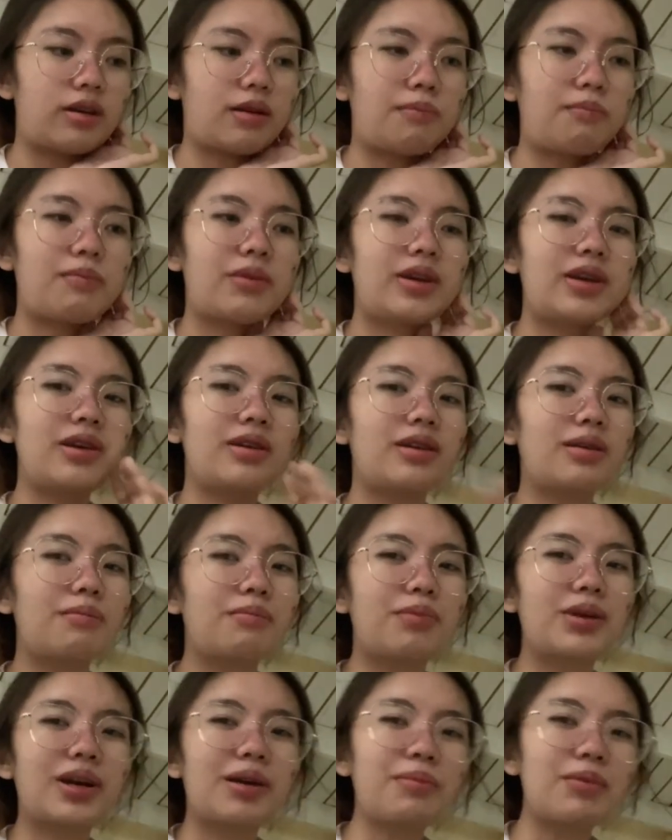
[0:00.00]
I'm
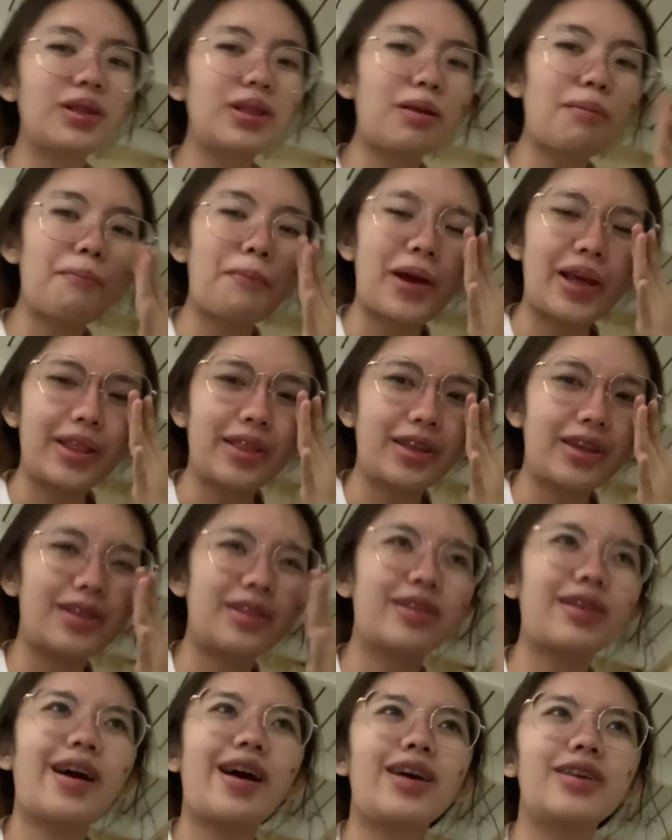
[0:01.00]
becoming
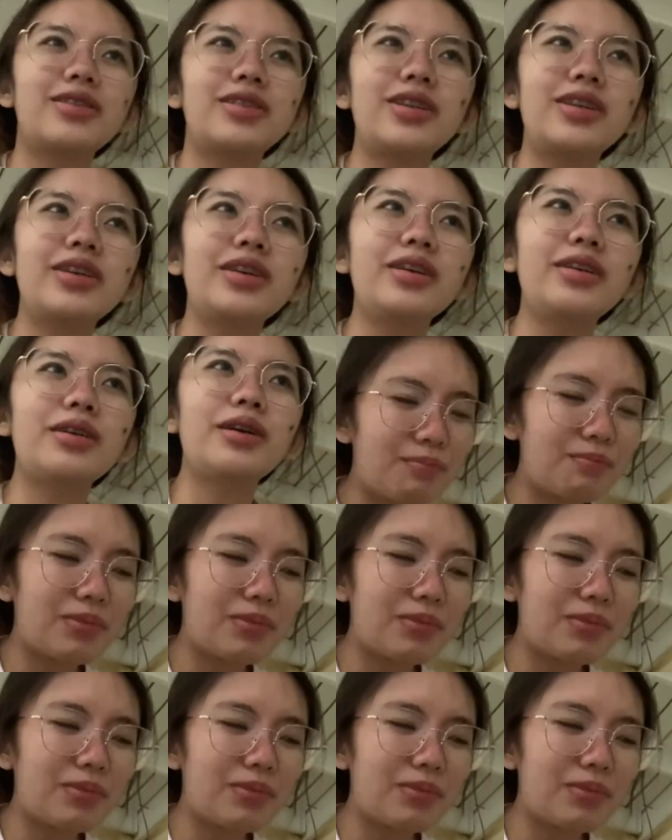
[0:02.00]
dependent, actually.